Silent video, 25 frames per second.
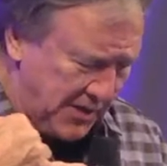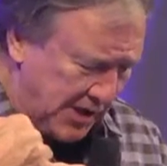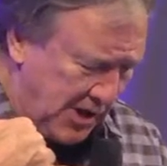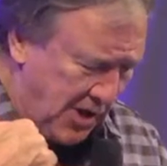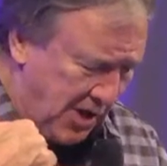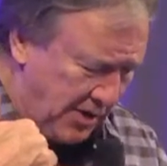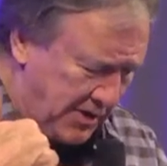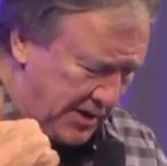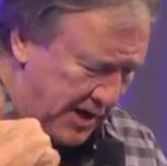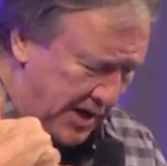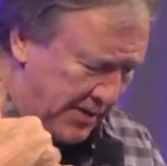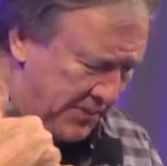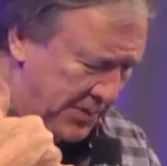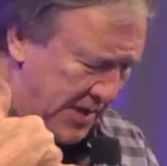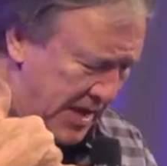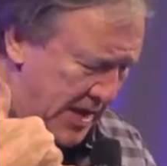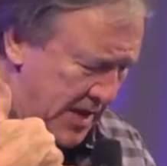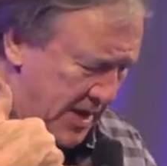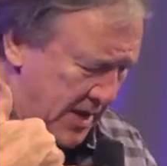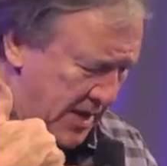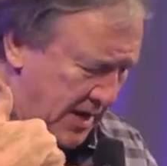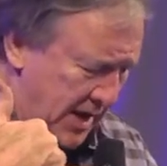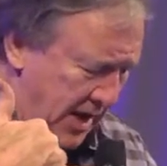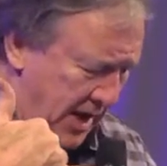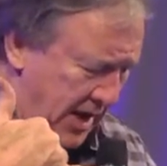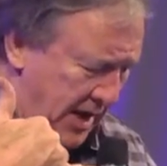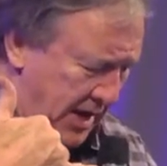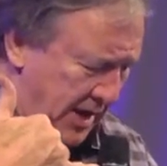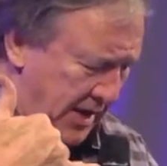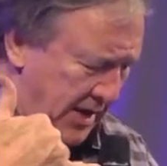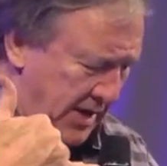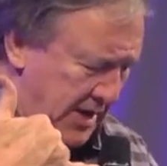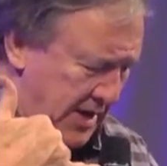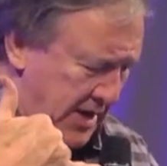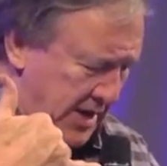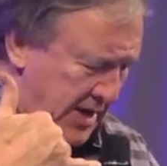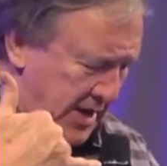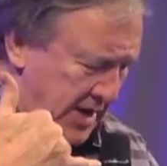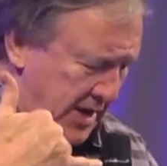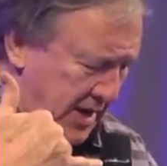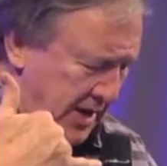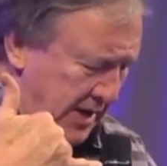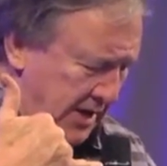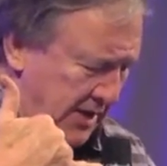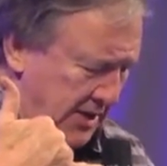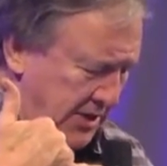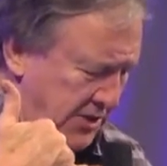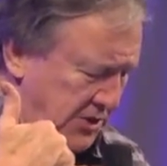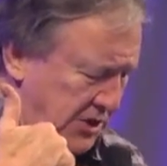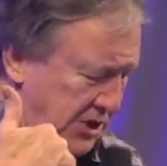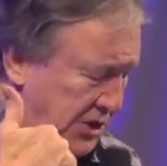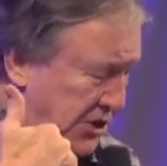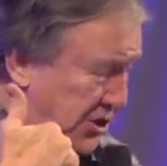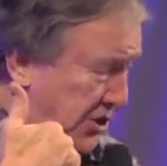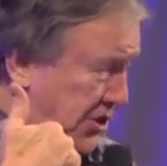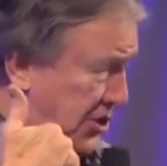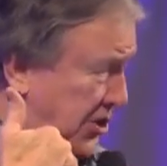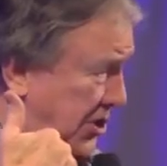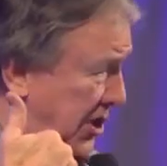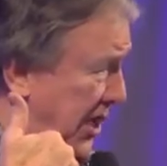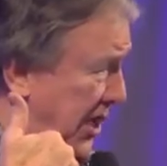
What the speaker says: in the garden now. Just